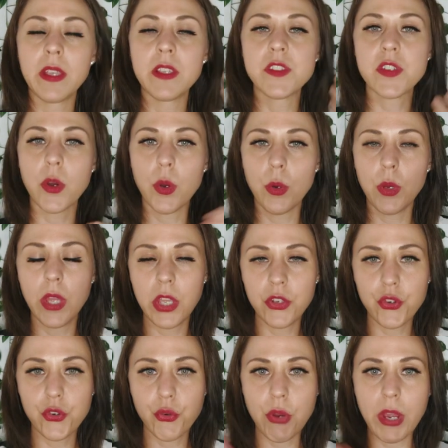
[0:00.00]
So
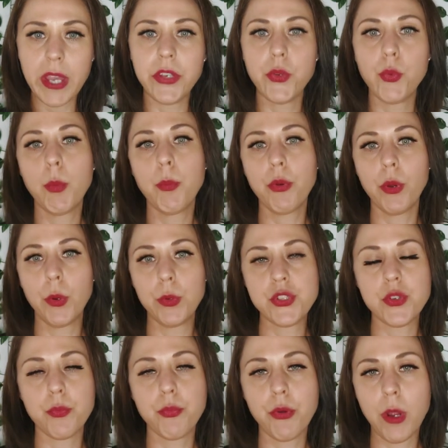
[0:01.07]
try to
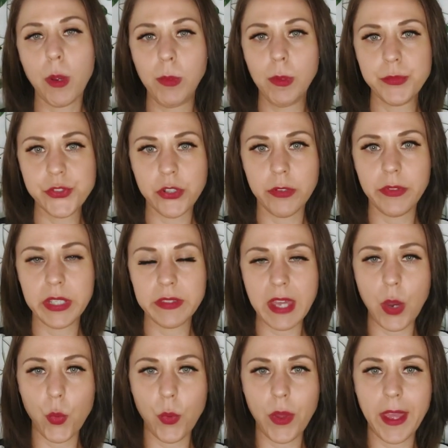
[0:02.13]
approach problem solving
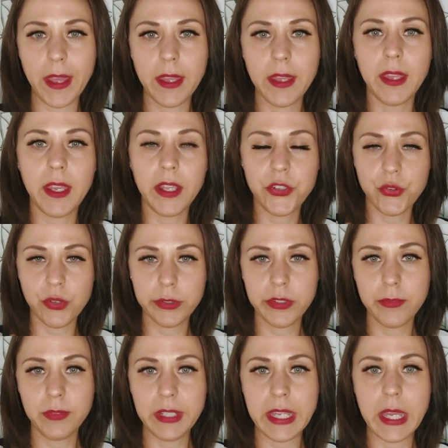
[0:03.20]
that way,
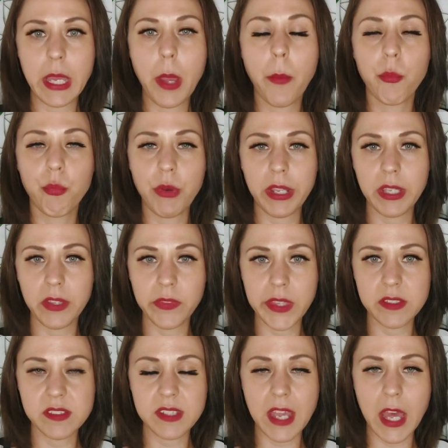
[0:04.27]
iteratively breaking things